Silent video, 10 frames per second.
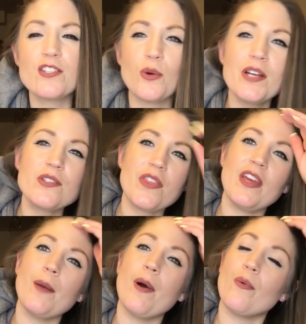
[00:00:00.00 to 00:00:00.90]
So here's the
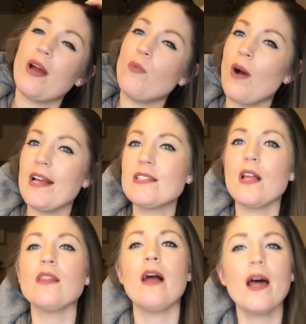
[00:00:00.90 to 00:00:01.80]
thing about red wines.
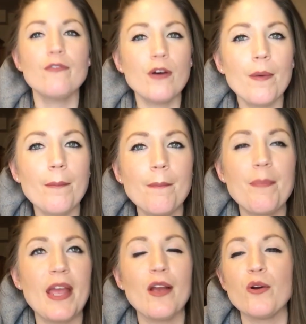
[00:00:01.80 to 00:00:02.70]
A lot of them
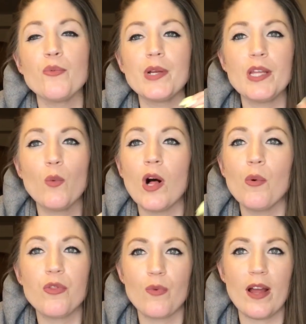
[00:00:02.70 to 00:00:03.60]
pair really well
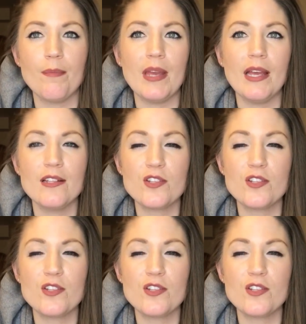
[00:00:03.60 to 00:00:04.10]
with red meat.